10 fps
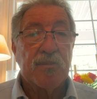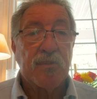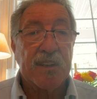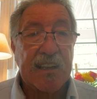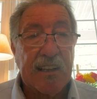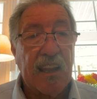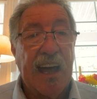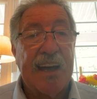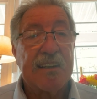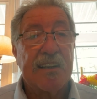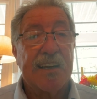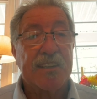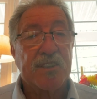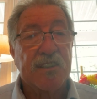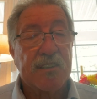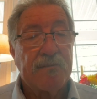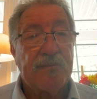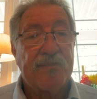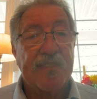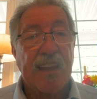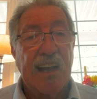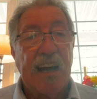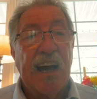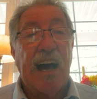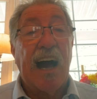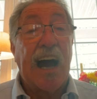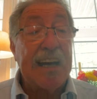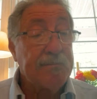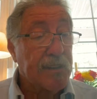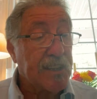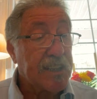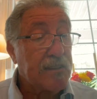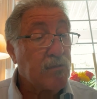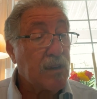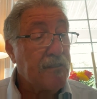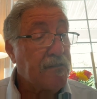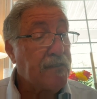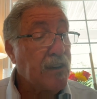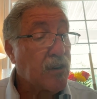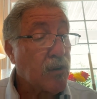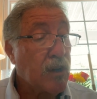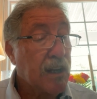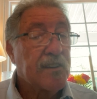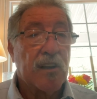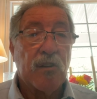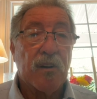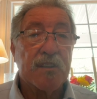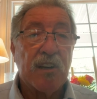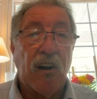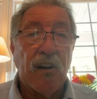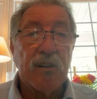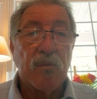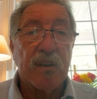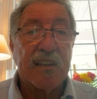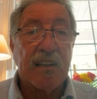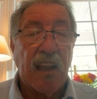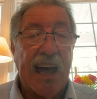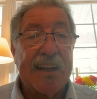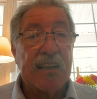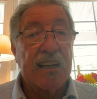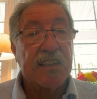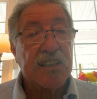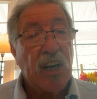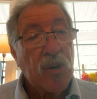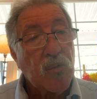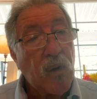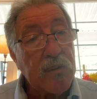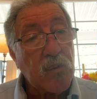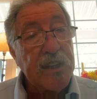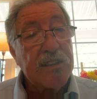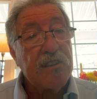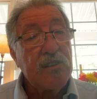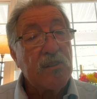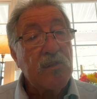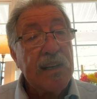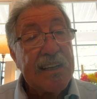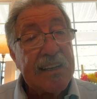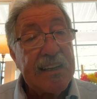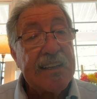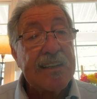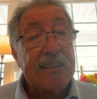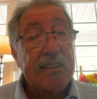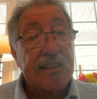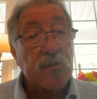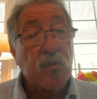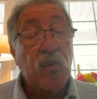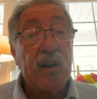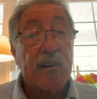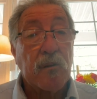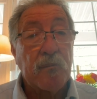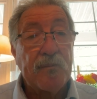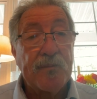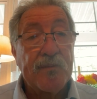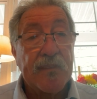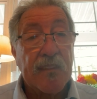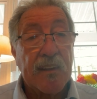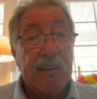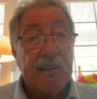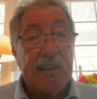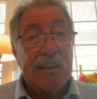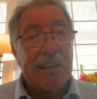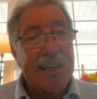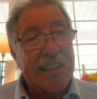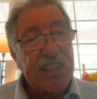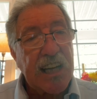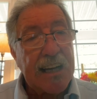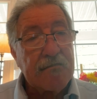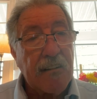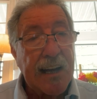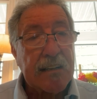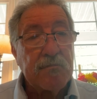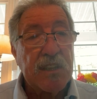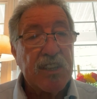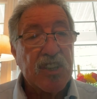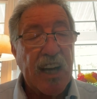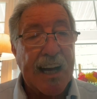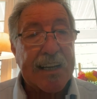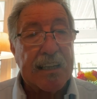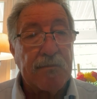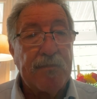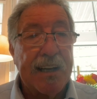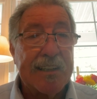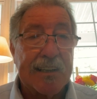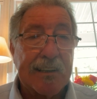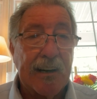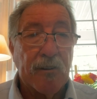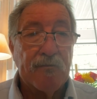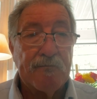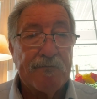with gladness. I believe we fill the Lord's heart with gladness when we do his will. Like Shadrach, Meshach, and Abednego,